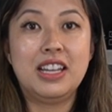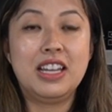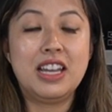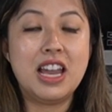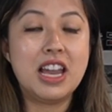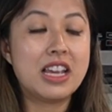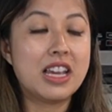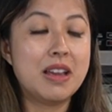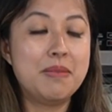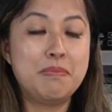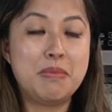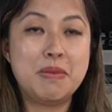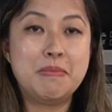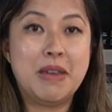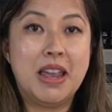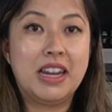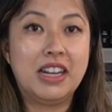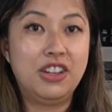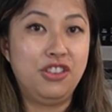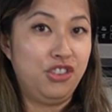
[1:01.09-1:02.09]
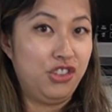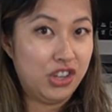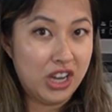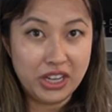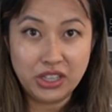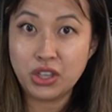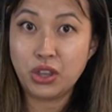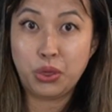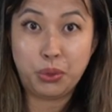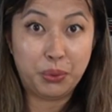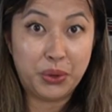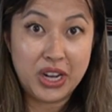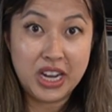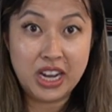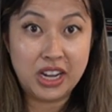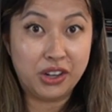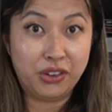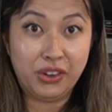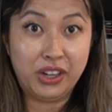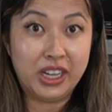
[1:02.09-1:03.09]
it can be made in just
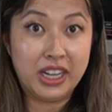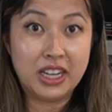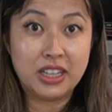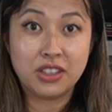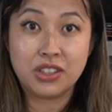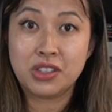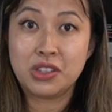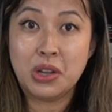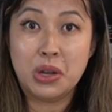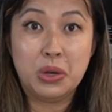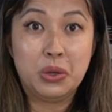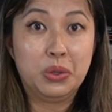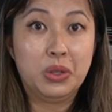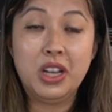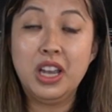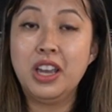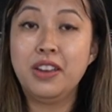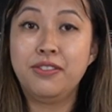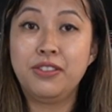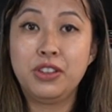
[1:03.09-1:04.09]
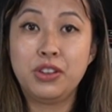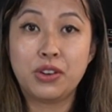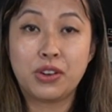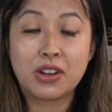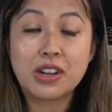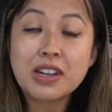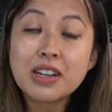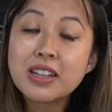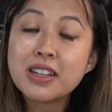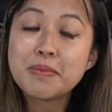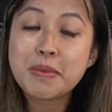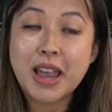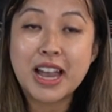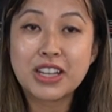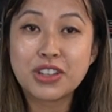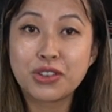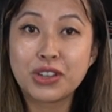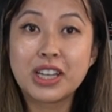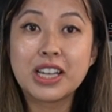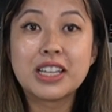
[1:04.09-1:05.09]
3 ingredients. So if your
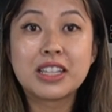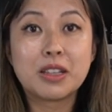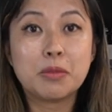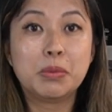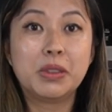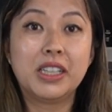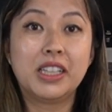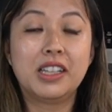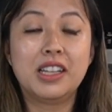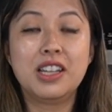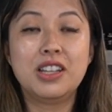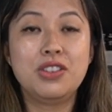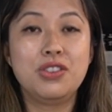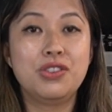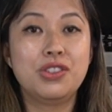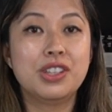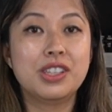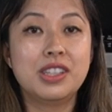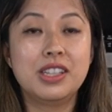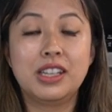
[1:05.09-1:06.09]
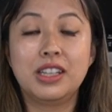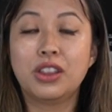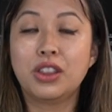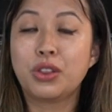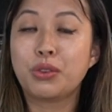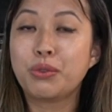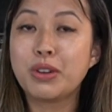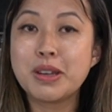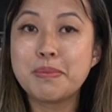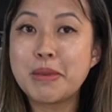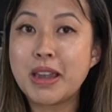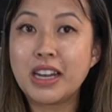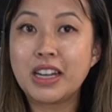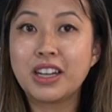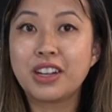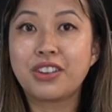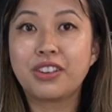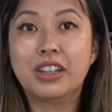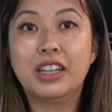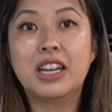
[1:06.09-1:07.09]
pantry is depleted, you just need 3 main
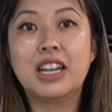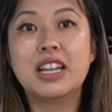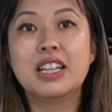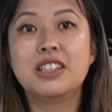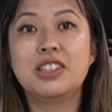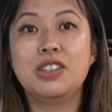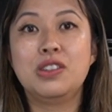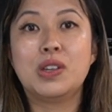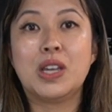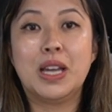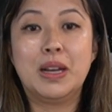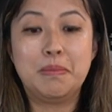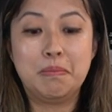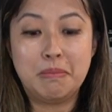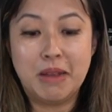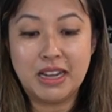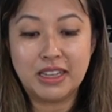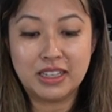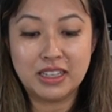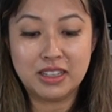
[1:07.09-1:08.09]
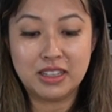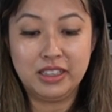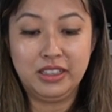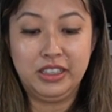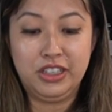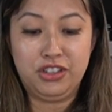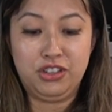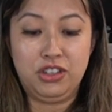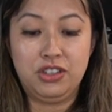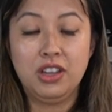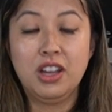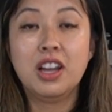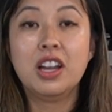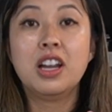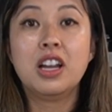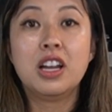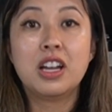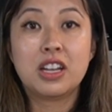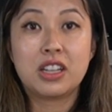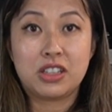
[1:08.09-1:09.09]
ingredients. You can make this delicious
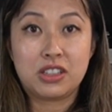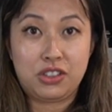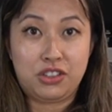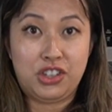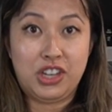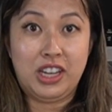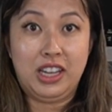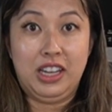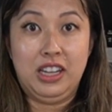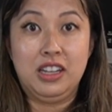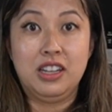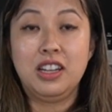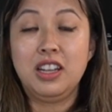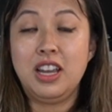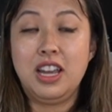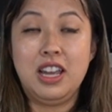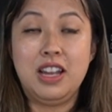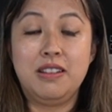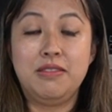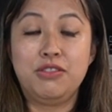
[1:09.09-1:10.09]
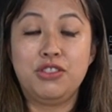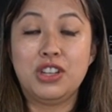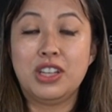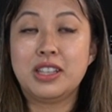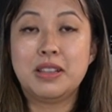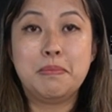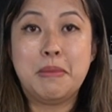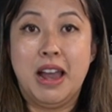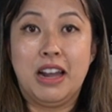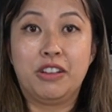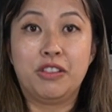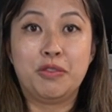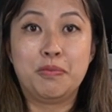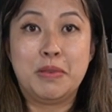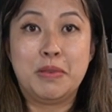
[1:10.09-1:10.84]
chicken in just a matter of